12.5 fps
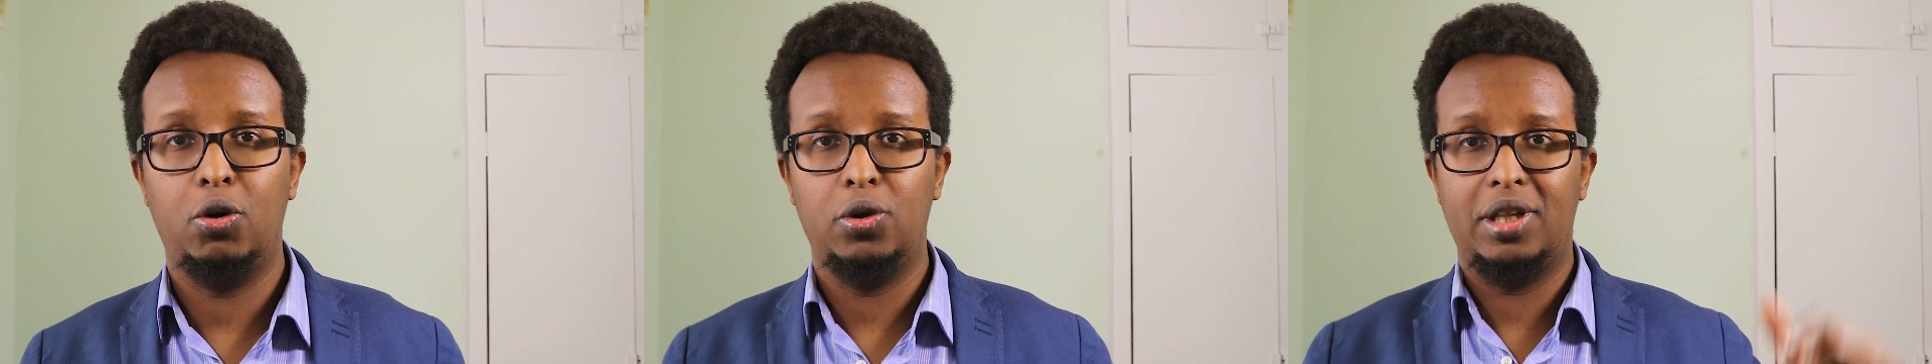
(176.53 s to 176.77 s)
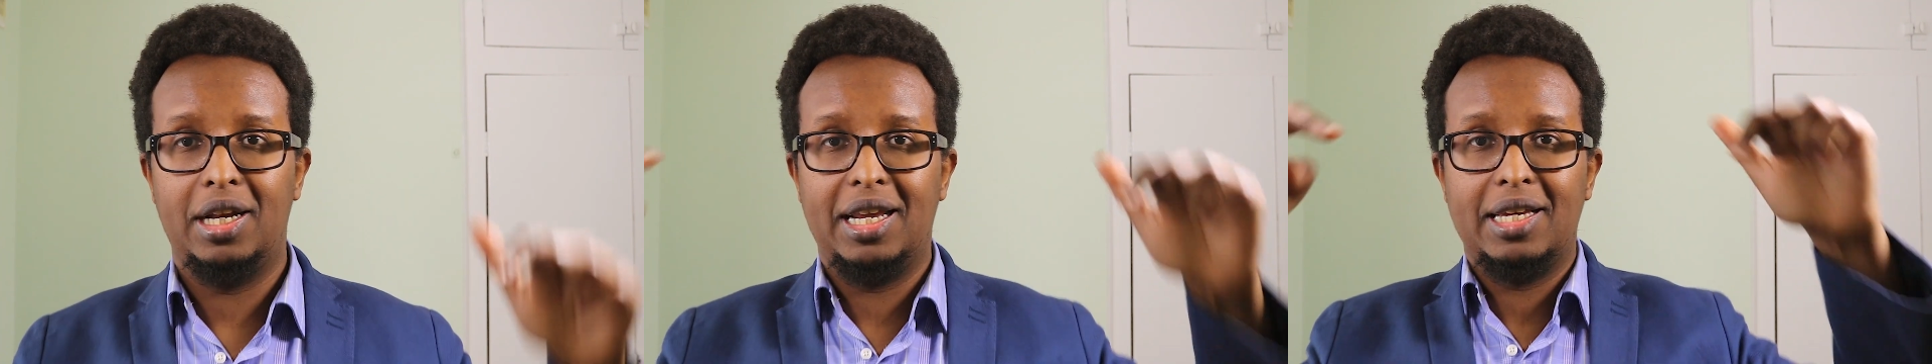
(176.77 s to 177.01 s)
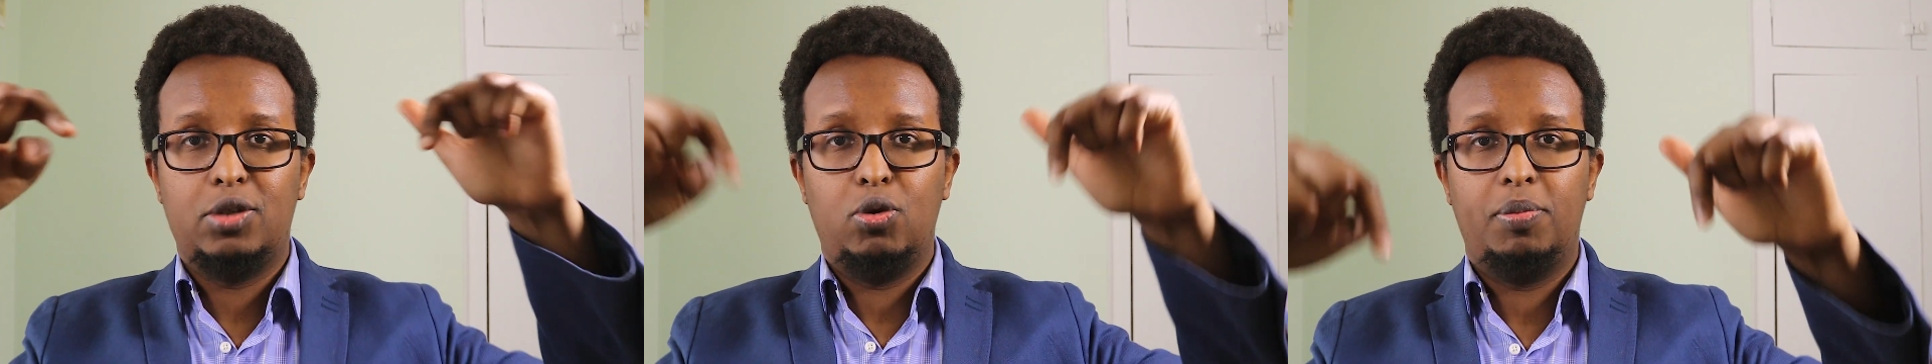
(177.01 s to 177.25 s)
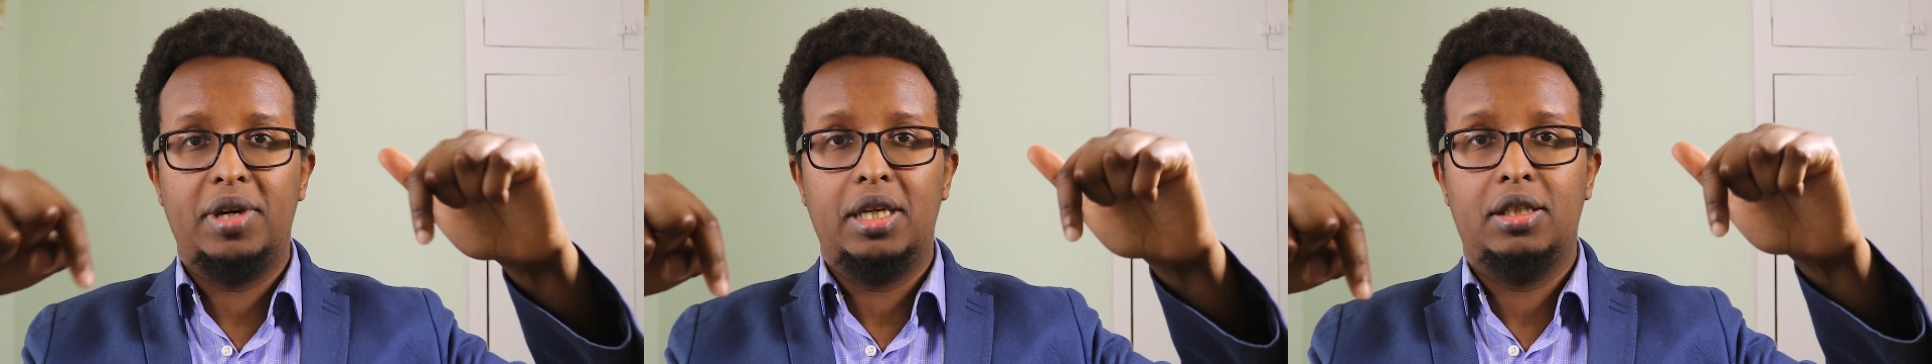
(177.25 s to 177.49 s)
all the links
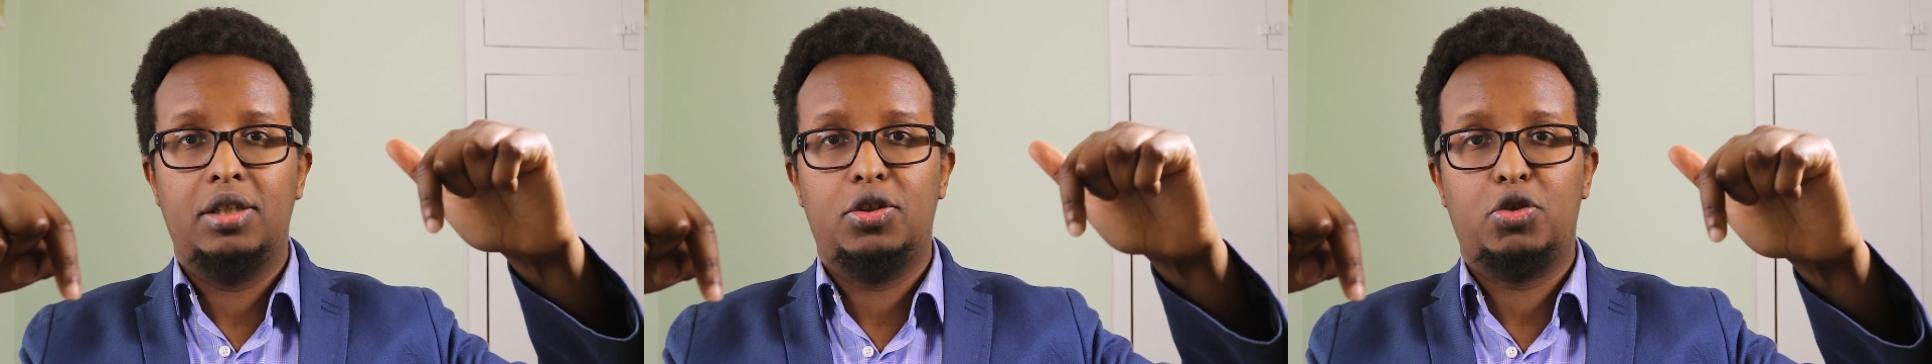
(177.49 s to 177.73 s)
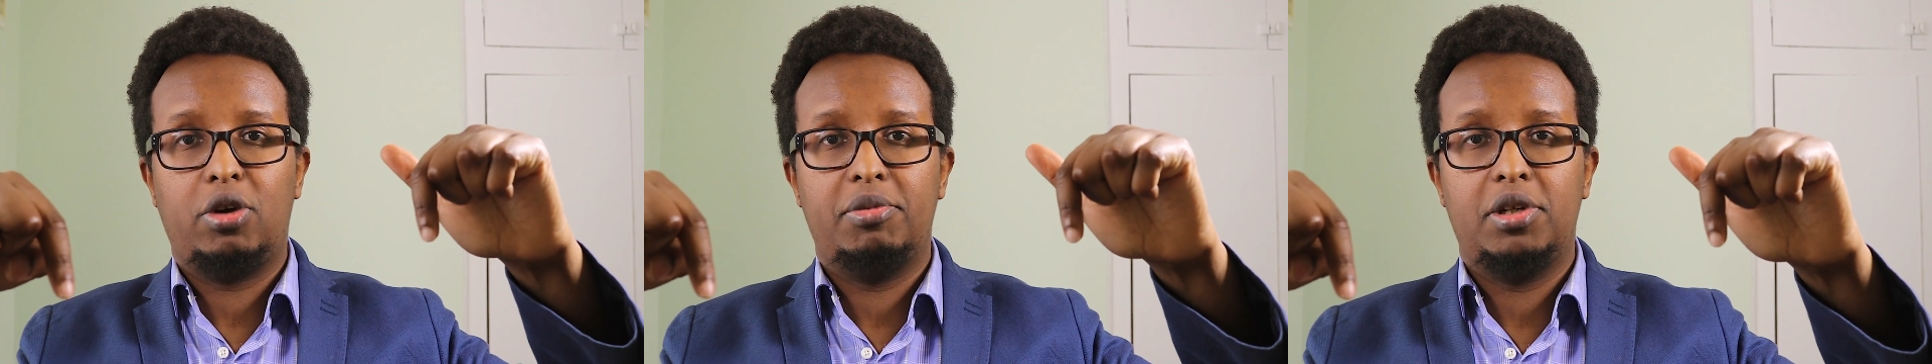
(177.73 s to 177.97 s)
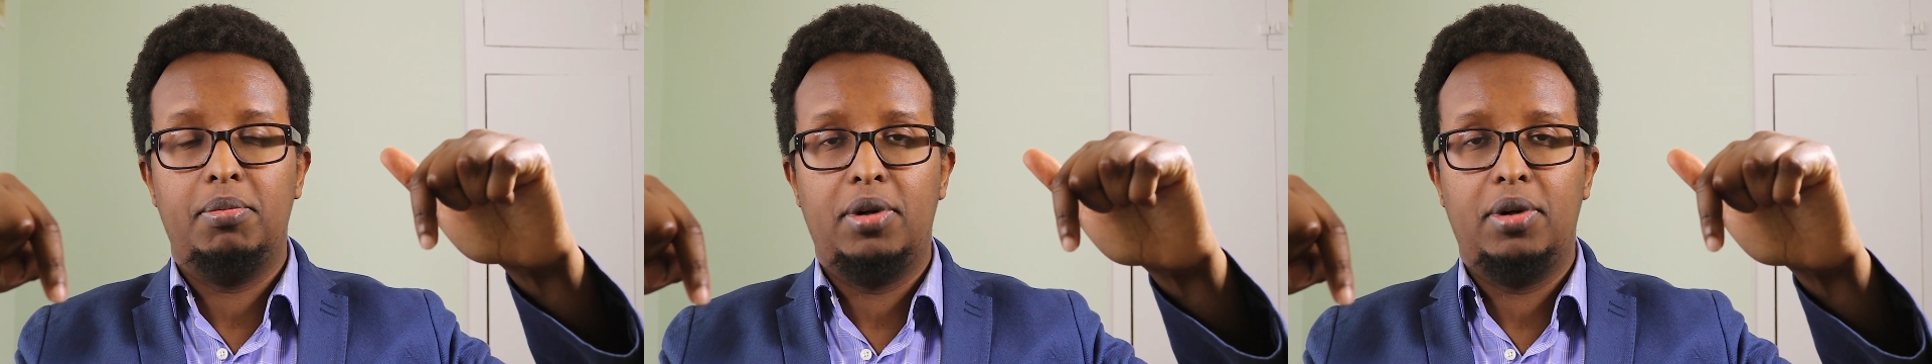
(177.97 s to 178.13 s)
will be in the description